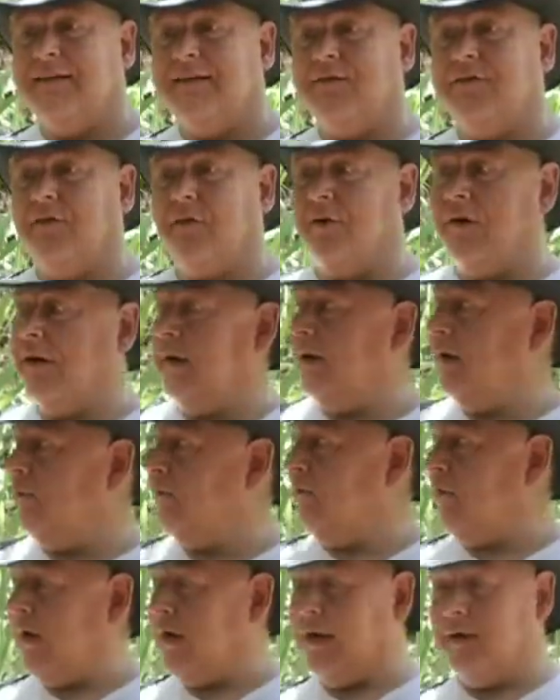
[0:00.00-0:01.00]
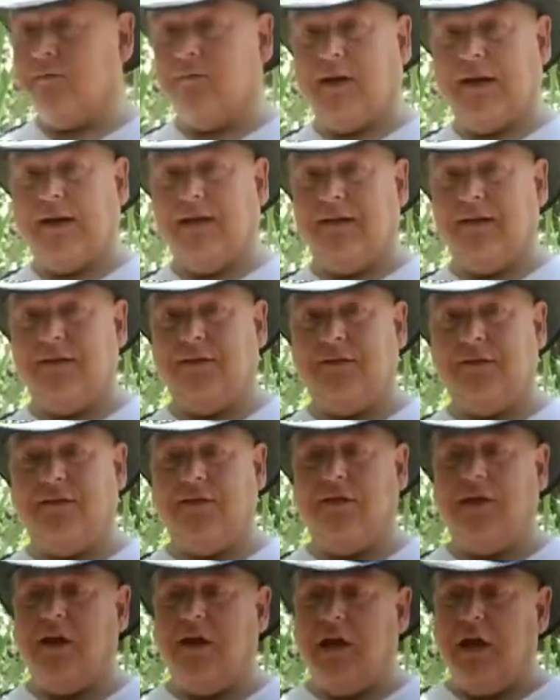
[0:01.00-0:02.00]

starring Ryan Reynolds,